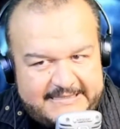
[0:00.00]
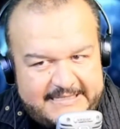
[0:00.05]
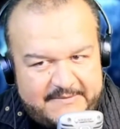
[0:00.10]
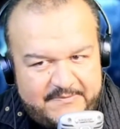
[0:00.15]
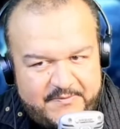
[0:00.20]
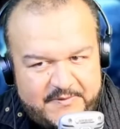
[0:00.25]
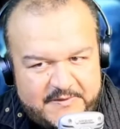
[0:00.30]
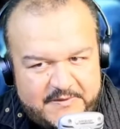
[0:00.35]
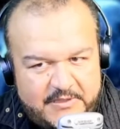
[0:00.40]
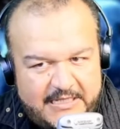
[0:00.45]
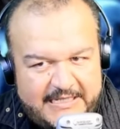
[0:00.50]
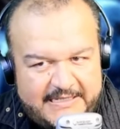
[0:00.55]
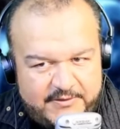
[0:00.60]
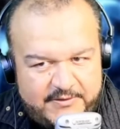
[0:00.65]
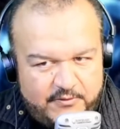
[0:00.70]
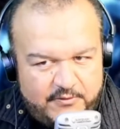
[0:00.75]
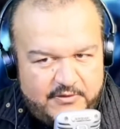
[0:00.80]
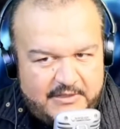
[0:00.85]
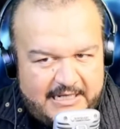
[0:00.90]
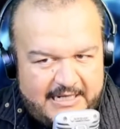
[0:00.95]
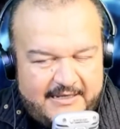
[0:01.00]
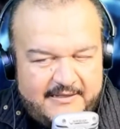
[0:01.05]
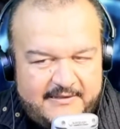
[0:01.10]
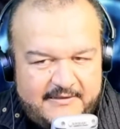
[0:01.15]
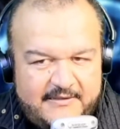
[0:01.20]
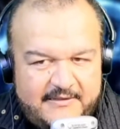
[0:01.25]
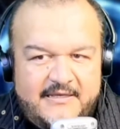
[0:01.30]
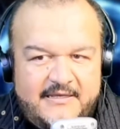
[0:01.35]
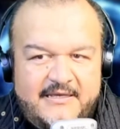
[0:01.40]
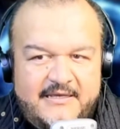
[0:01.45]
because the study was
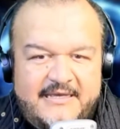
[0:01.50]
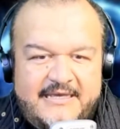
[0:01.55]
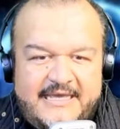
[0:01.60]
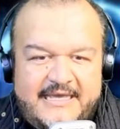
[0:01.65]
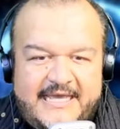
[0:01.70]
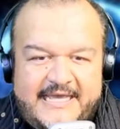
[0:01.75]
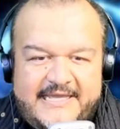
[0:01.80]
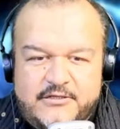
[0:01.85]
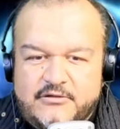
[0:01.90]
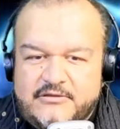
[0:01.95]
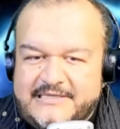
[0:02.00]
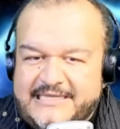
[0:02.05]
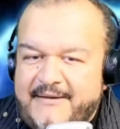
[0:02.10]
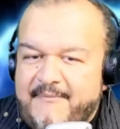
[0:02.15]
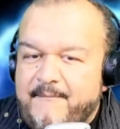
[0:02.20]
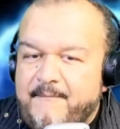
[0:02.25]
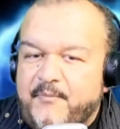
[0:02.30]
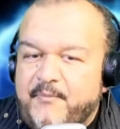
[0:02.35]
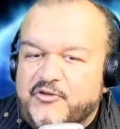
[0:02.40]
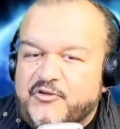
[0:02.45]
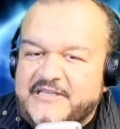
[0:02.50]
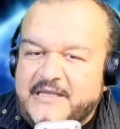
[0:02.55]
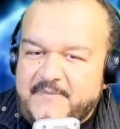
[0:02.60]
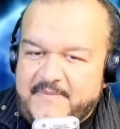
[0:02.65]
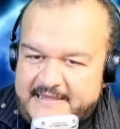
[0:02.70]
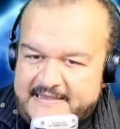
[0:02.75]
done dishonestly, right?